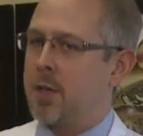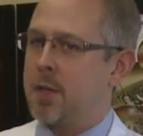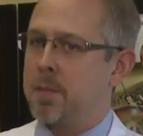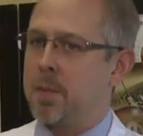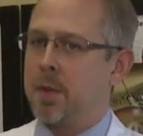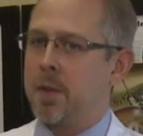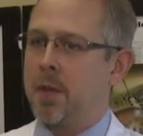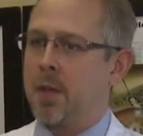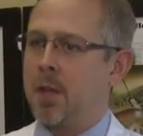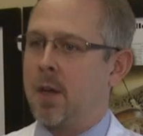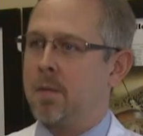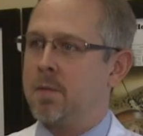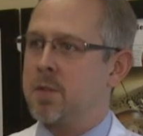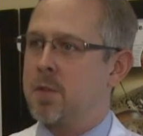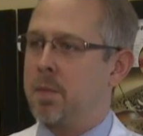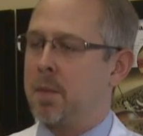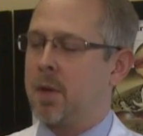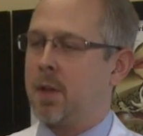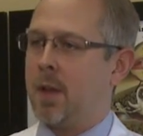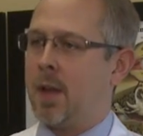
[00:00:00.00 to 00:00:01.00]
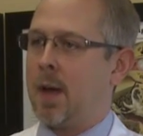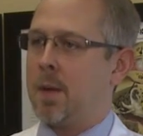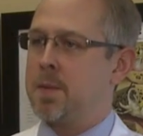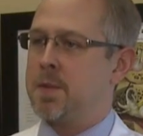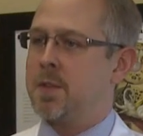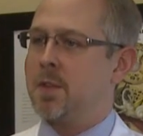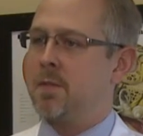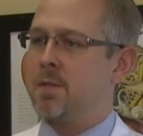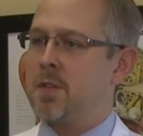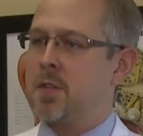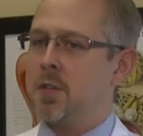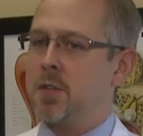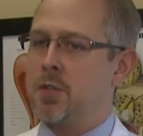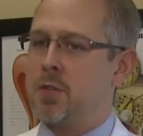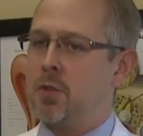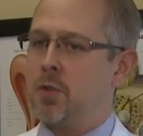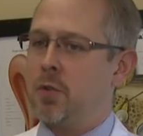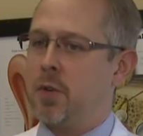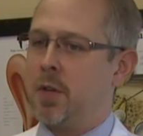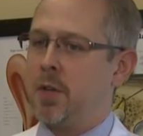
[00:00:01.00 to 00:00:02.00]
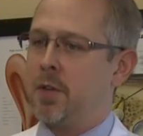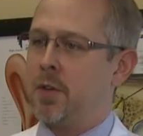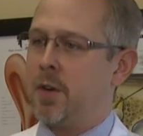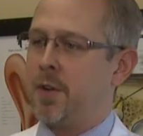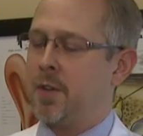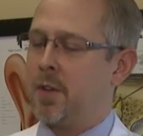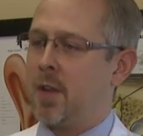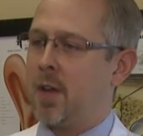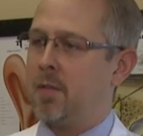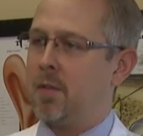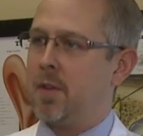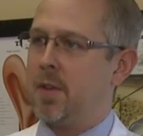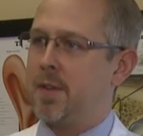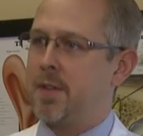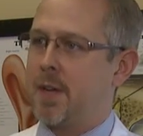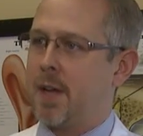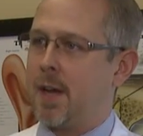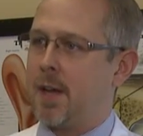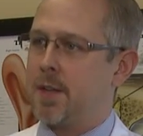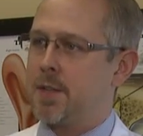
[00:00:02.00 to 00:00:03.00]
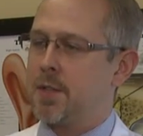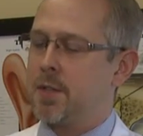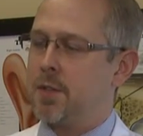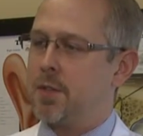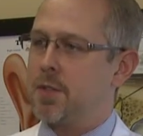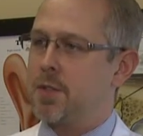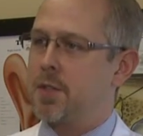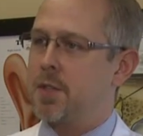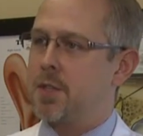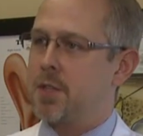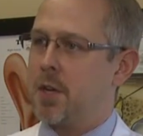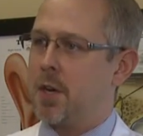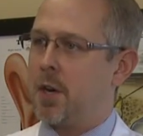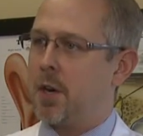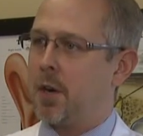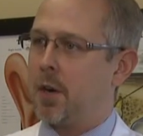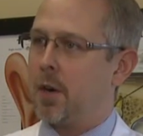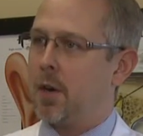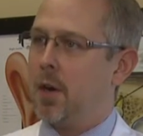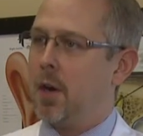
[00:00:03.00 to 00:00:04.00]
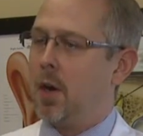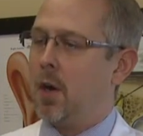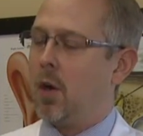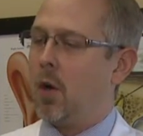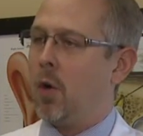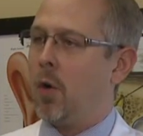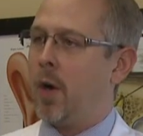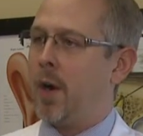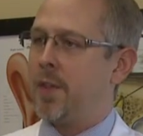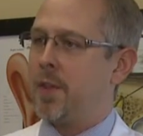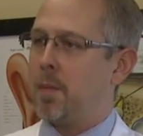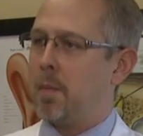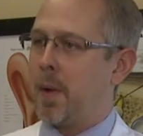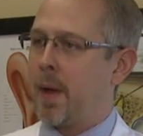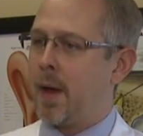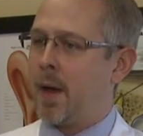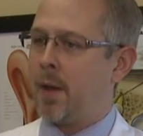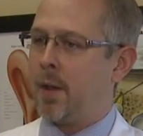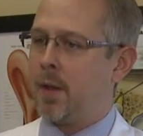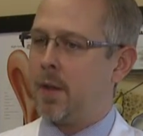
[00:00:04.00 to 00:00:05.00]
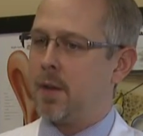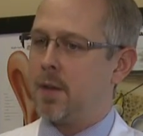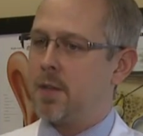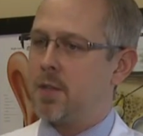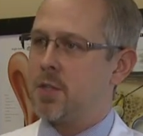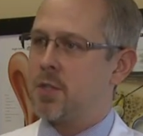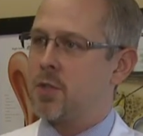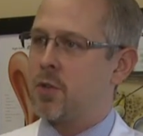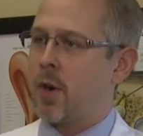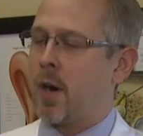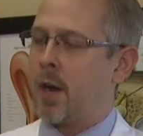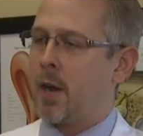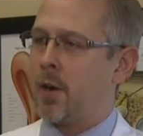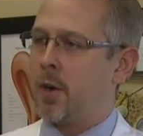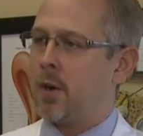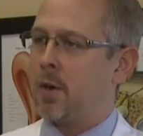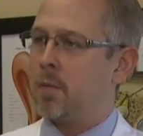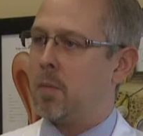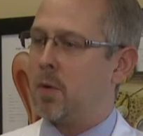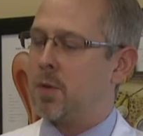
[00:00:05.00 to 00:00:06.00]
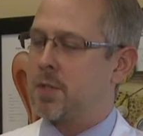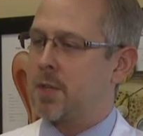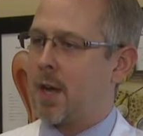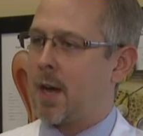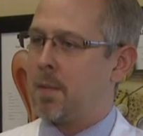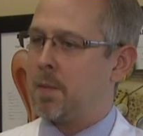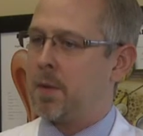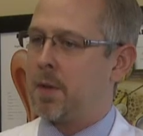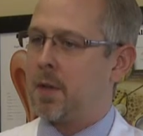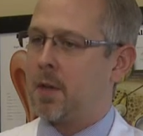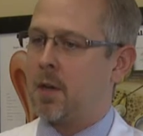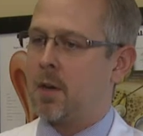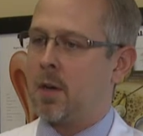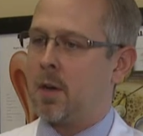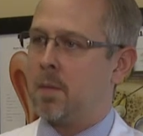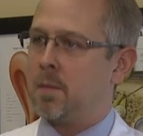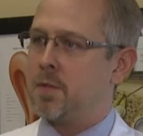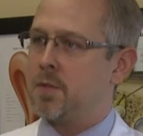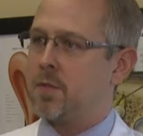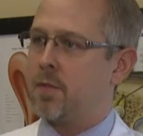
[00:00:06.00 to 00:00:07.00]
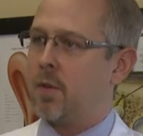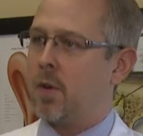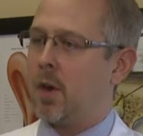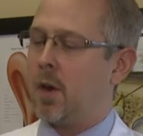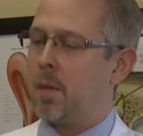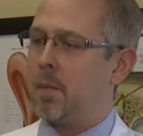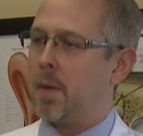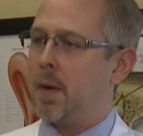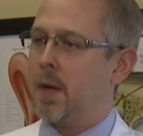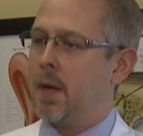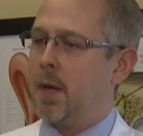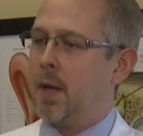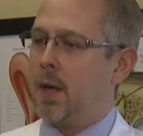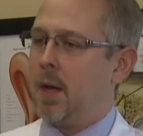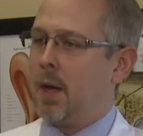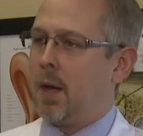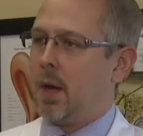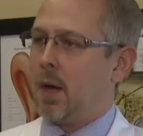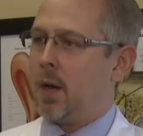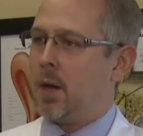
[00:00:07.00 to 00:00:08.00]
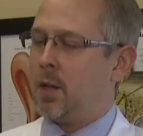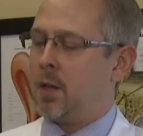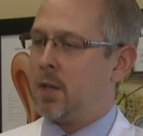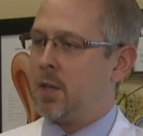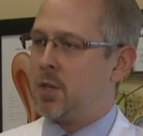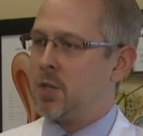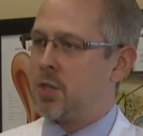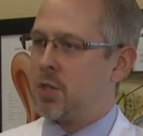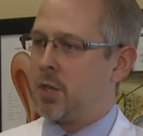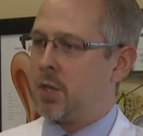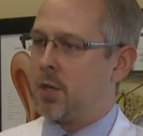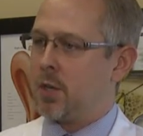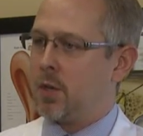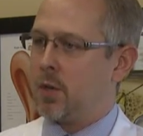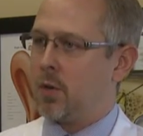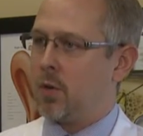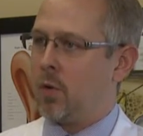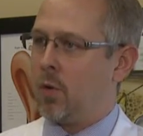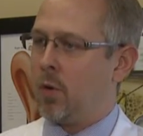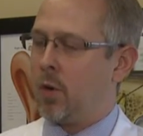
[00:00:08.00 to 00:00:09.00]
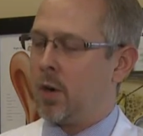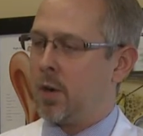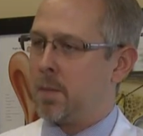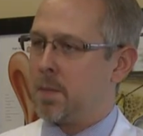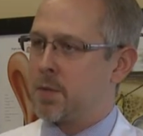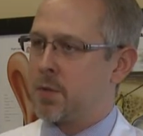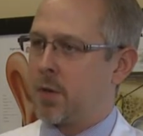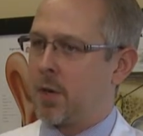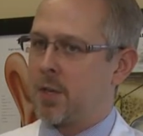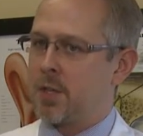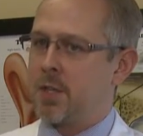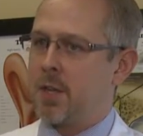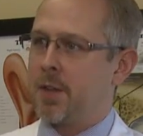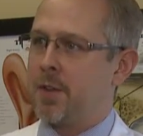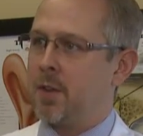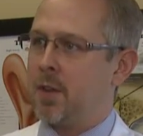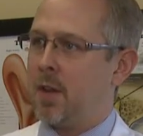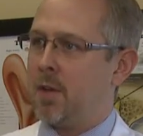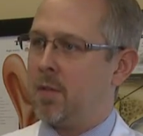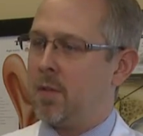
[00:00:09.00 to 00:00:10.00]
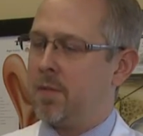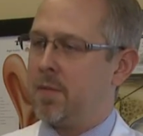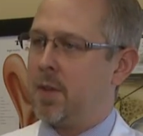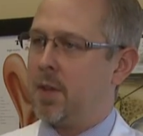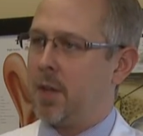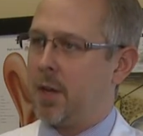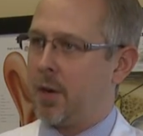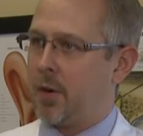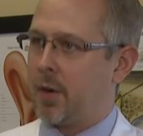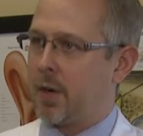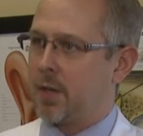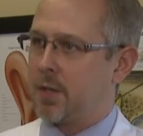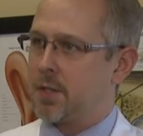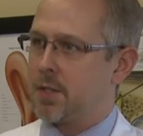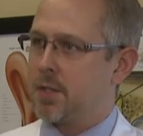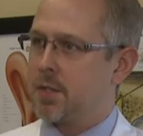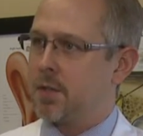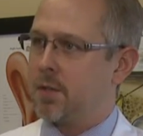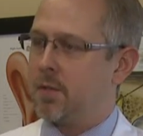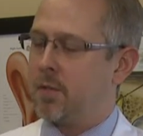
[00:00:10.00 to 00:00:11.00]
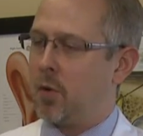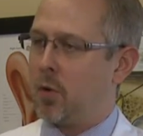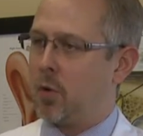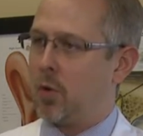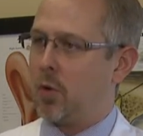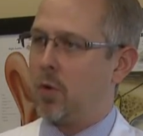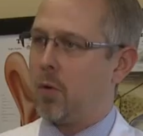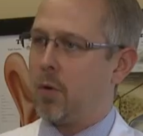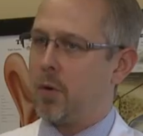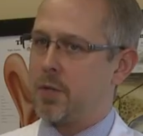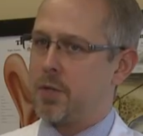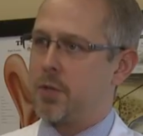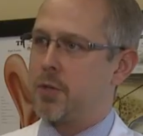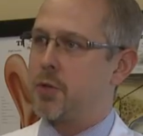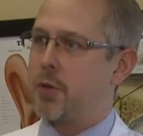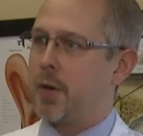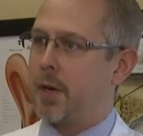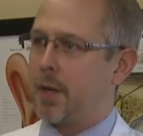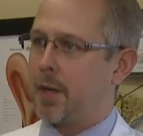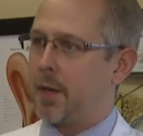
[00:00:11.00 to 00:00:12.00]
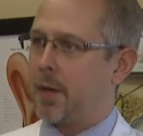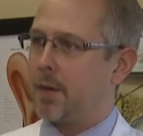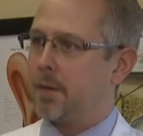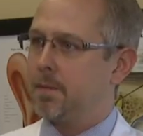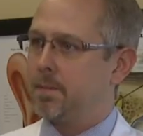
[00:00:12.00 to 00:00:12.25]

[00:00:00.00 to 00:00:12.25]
typically comes from collapse of tissue, either at the level of the tonsils, the tongue, or at the palate. Stridor most commonly comes from a lesion or an obstruction at the level of the larynx, vocal cords, or trachea.